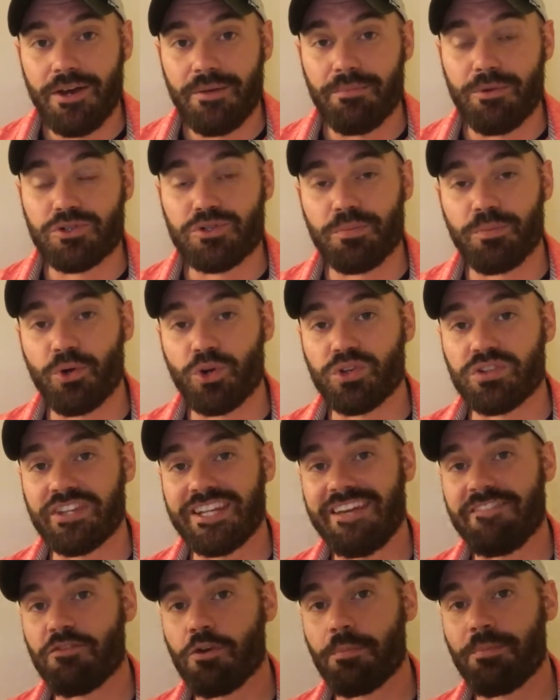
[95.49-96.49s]
Most
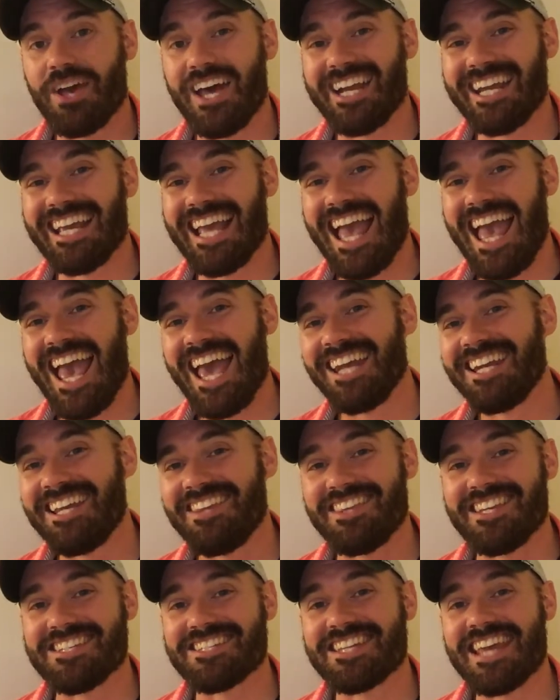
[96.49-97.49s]
importantly, if you're betting any
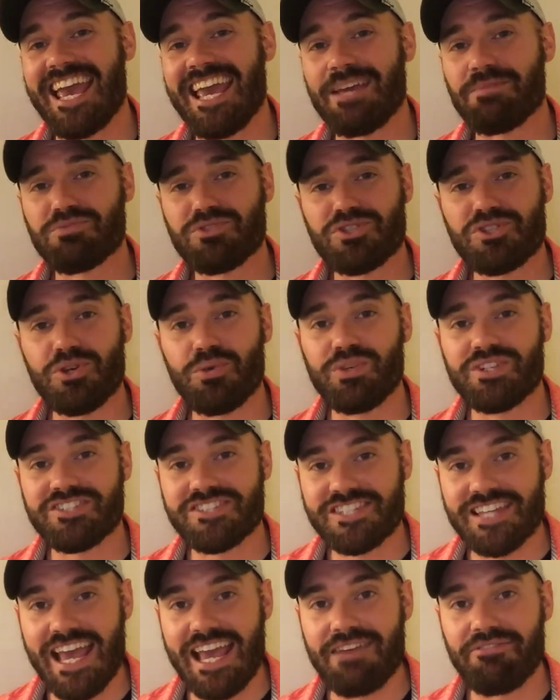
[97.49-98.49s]
of these games, do it
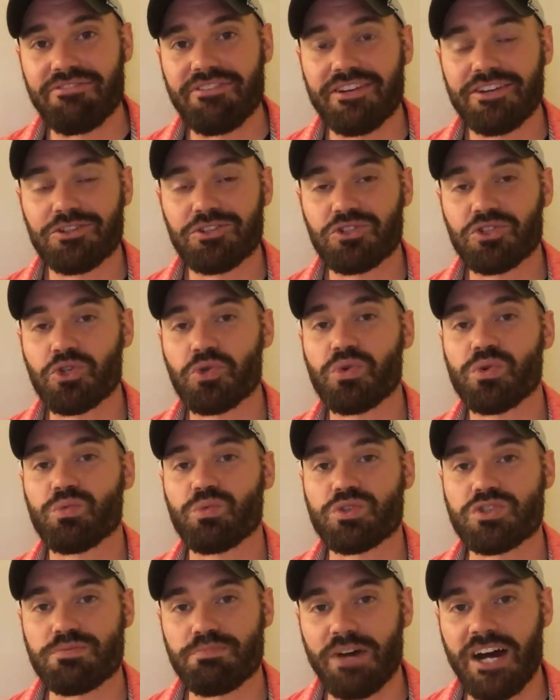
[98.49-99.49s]
safe, do it
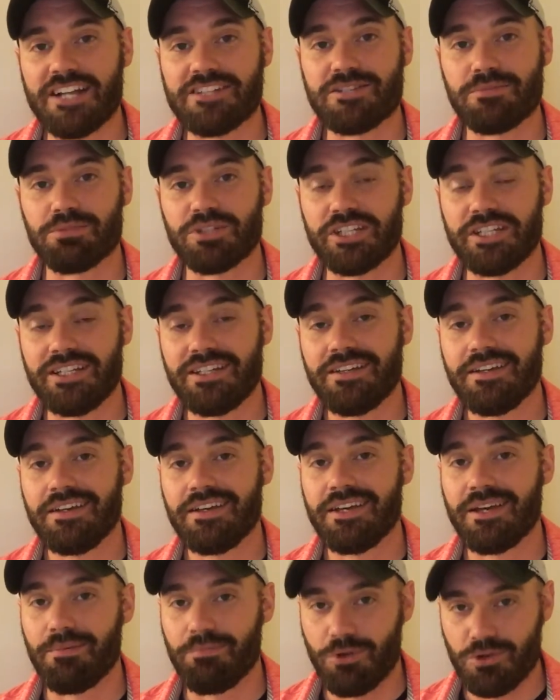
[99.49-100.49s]
responsibly,
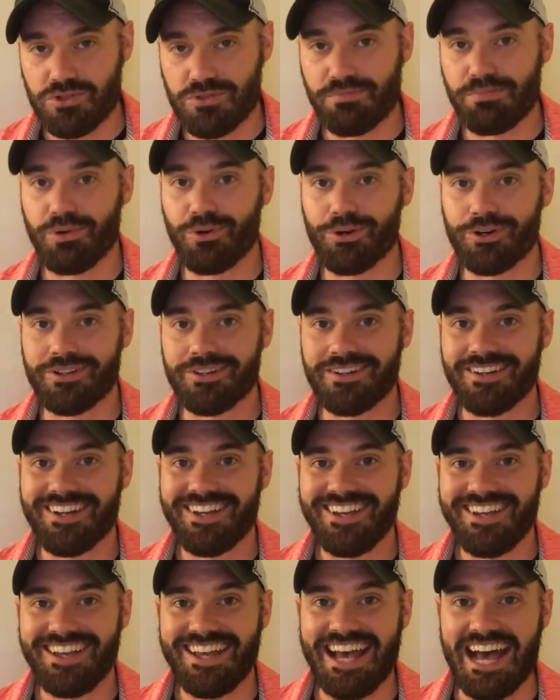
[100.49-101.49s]
and most important,
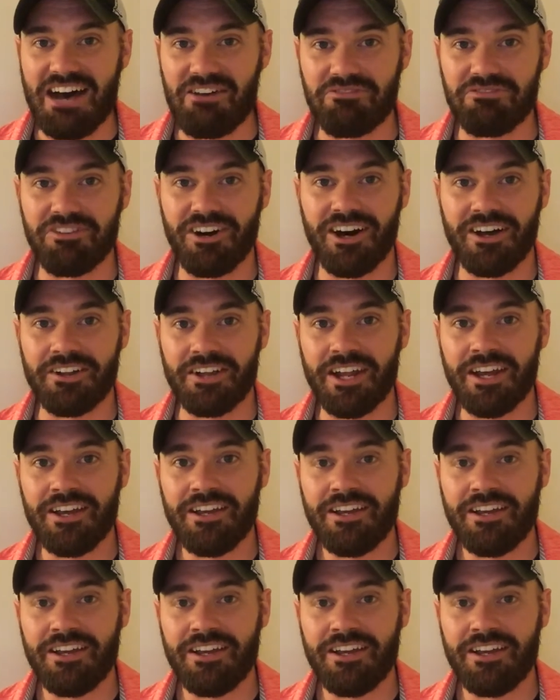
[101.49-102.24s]
have fun.